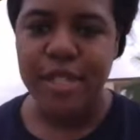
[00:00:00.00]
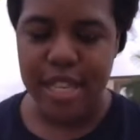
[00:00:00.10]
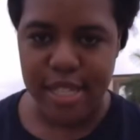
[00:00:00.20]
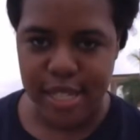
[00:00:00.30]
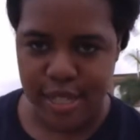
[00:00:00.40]

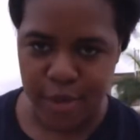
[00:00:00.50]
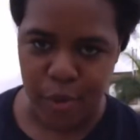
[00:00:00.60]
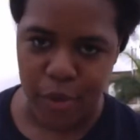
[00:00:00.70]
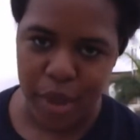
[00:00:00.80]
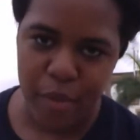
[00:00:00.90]
since
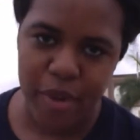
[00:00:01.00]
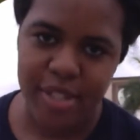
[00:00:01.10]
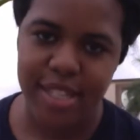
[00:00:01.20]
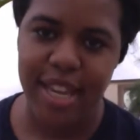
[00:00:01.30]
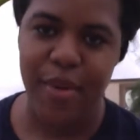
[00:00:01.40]
we were
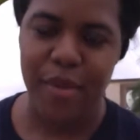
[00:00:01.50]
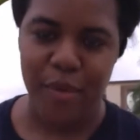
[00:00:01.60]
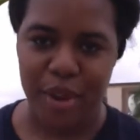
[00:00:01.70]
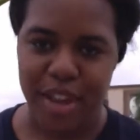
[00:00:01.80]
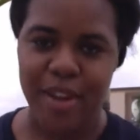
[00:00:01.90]
sitting
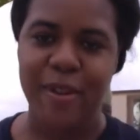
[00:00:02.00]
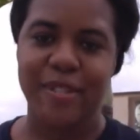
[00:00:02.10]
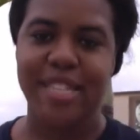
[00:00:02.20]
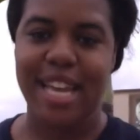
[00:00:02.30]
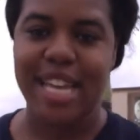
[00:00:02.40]
with Rita,
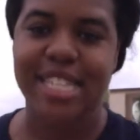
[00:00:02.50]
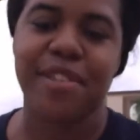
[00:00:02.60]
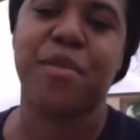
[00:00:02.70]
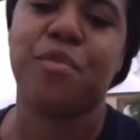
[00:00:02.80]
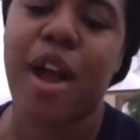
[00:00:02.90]
who's the cousin
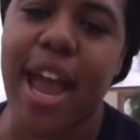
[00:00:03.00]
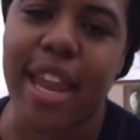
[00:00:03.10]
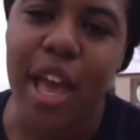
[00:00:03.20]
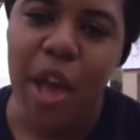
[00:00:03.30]
of the bride,